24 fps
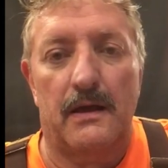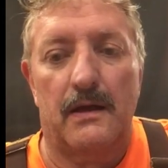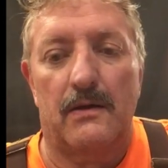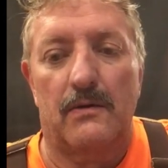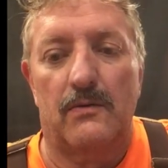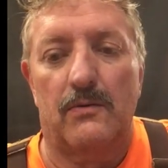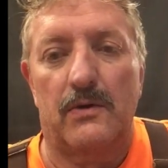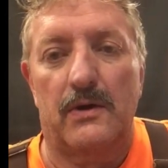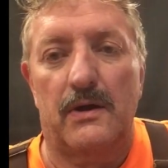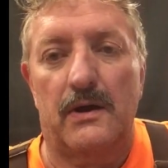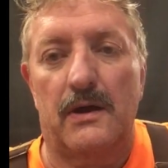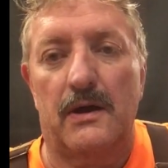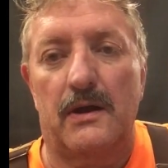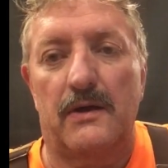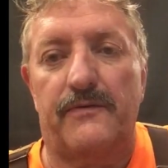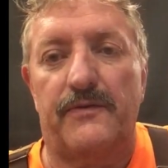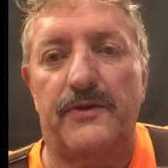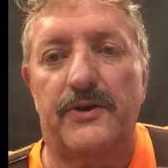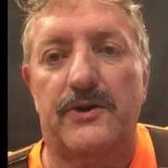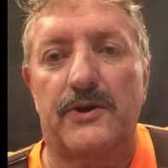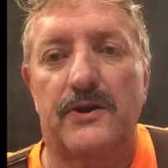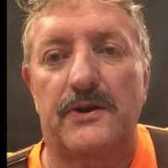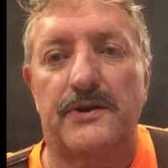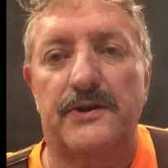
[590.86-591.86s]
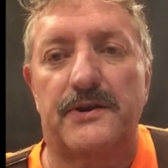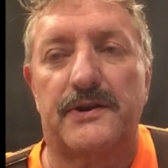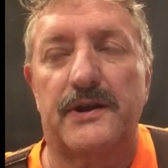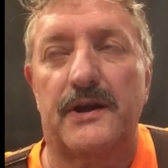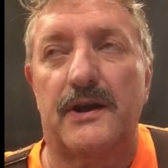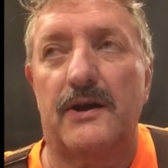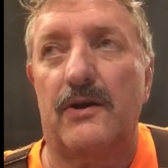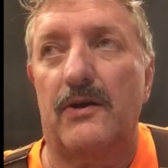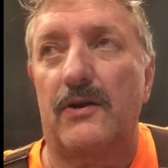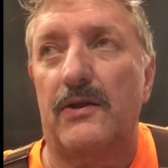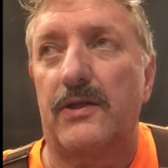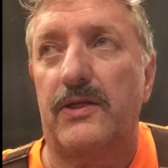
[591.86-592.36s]
Well, if you couldn't
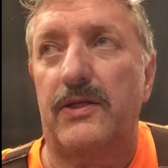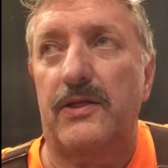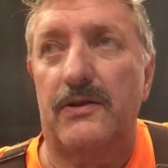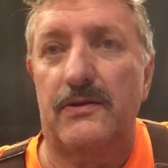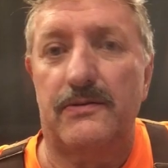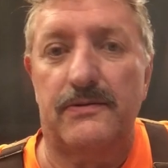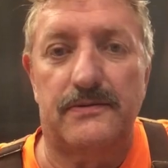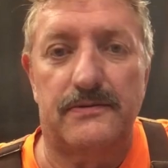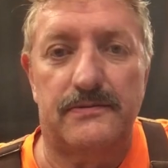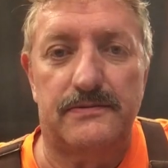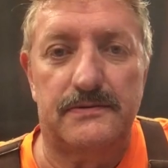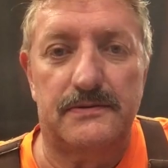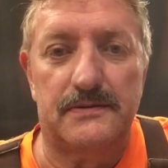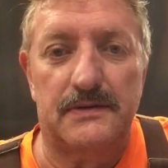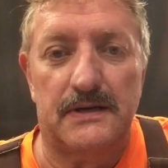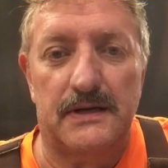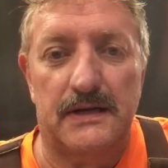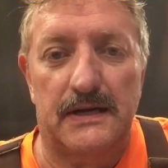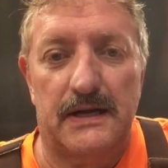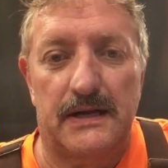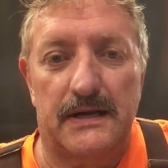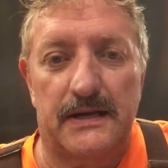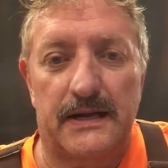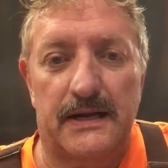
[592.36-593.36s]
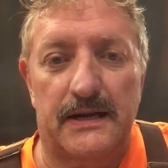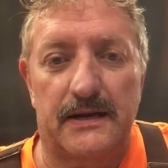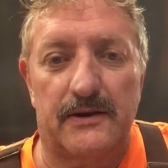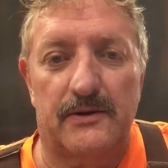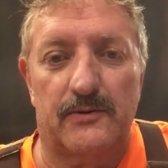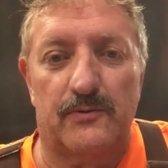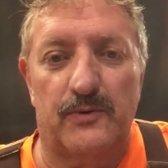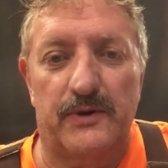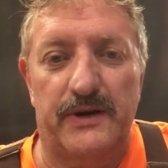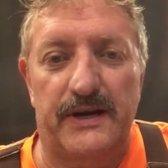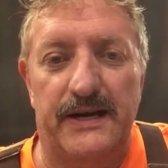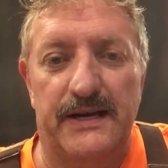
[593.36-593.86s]
tell, that
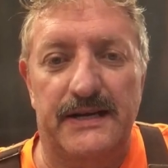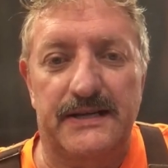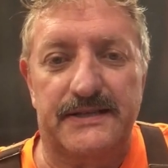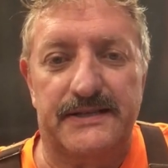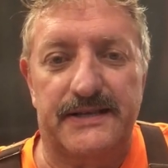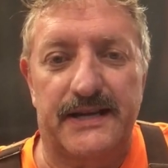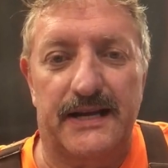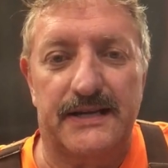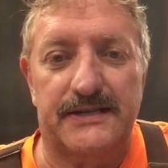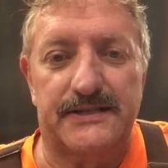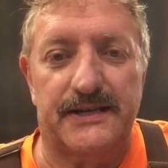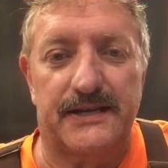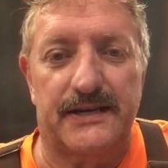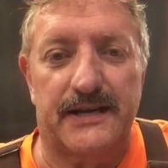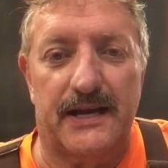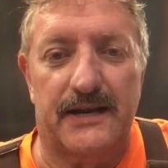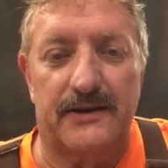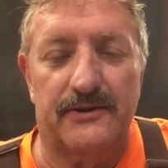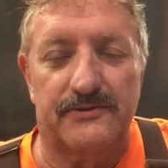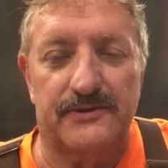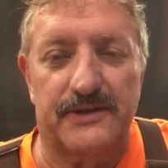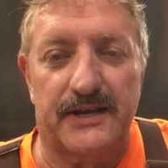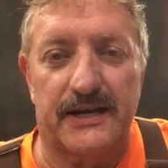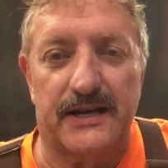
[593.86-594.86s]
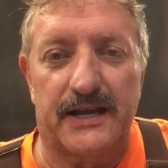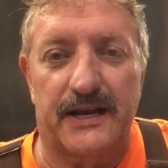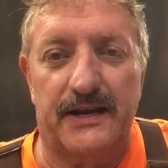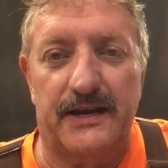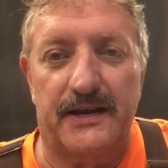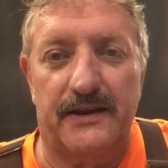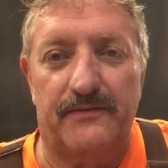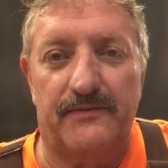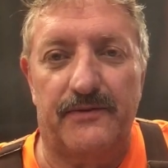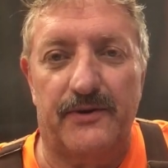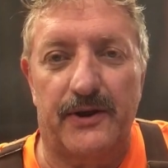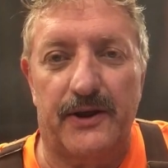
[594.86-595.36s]
little reading session, I don't think I
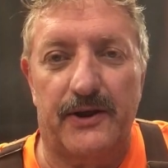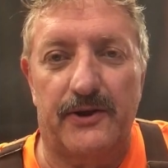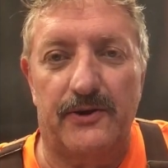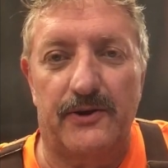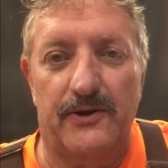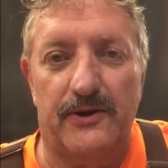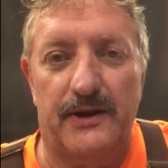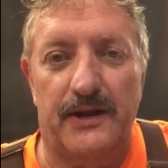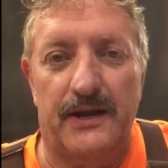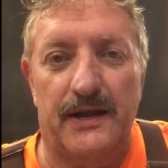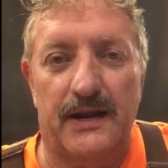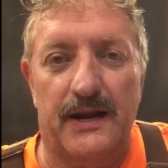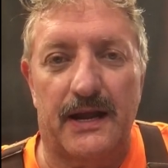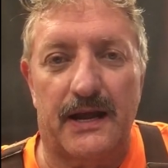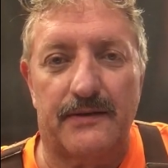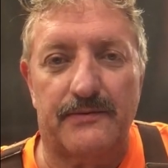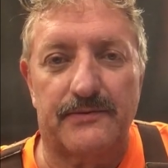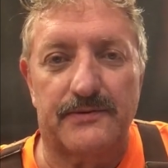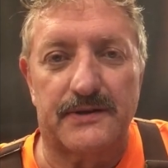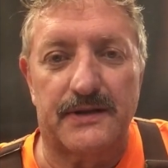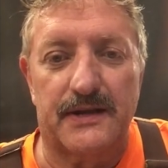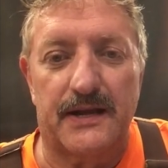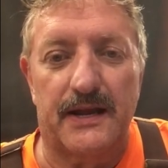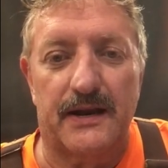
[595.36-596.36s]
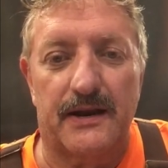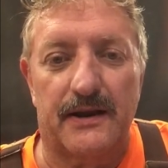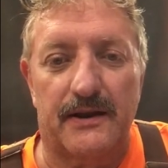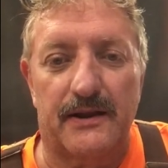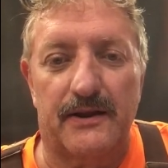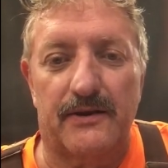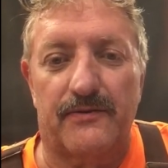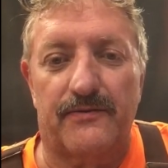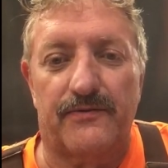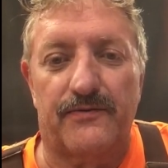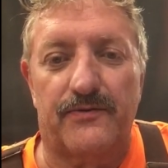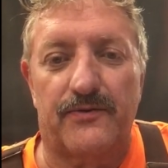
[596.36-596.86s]
did very good in. I was getting a
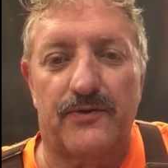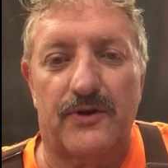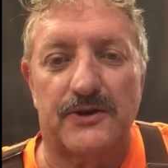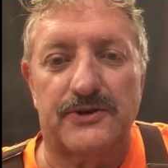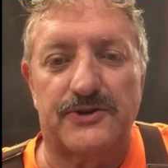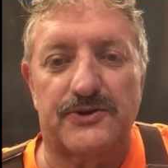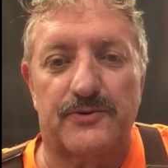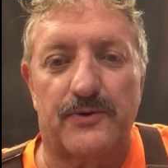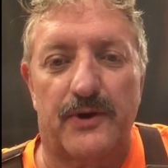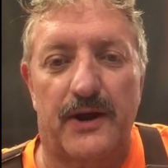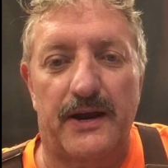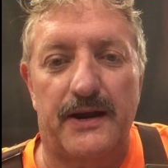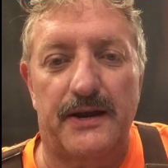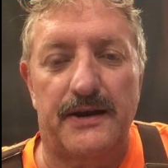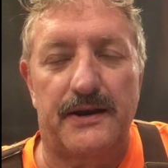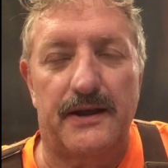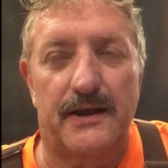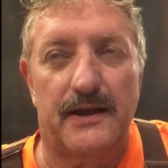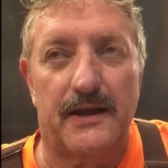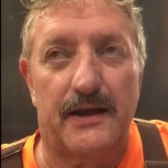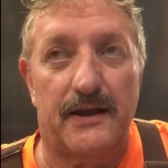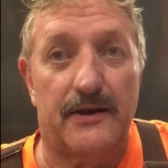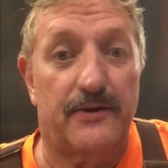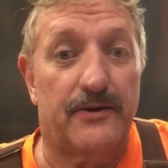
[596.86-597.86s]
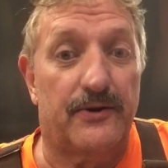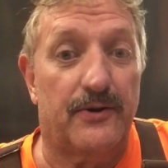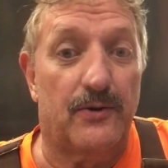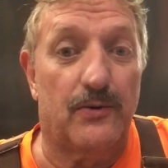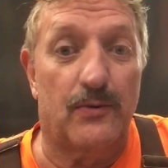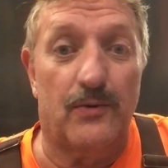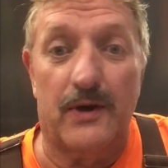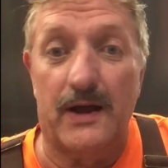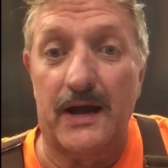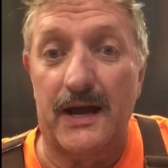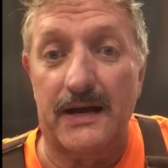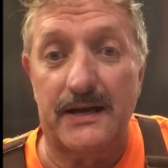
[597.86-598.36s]
little frustrated. I don't know
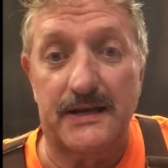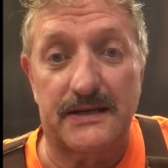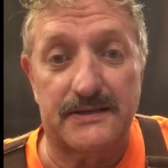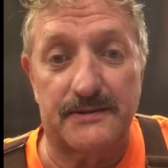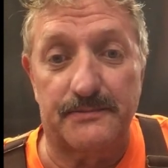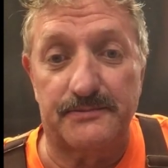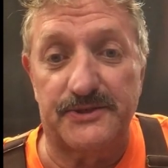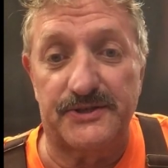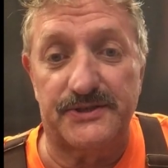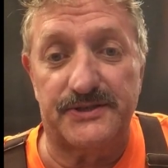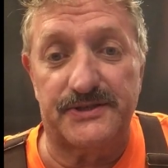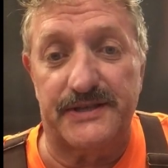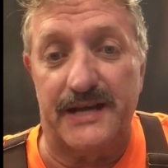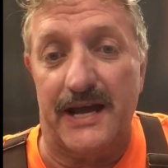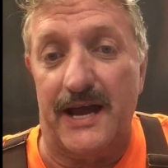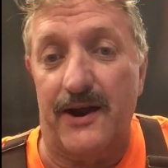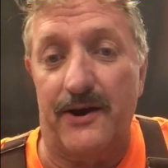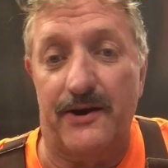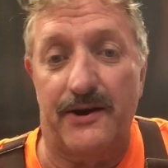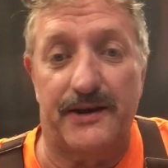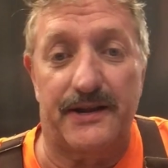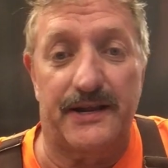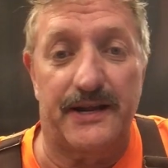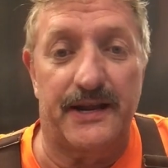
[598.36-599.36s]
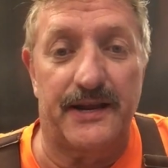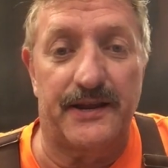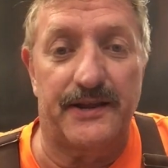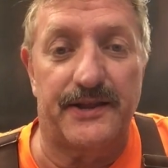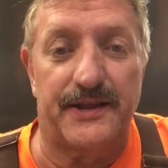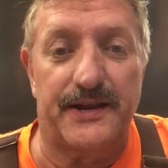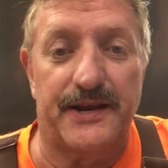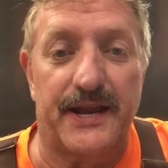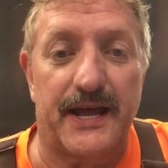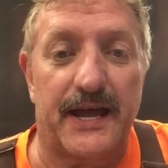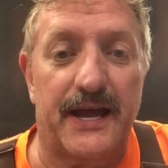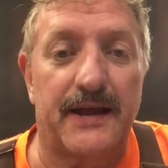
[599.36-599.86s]
why. I guess I'm just tired at the end
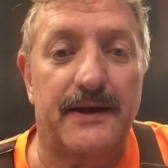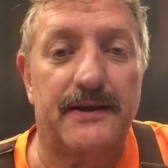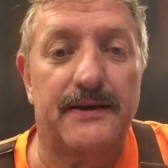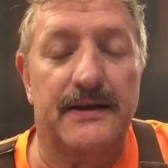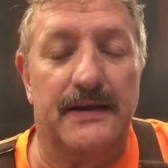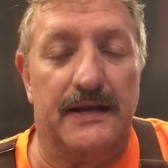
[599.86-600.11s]
of the day.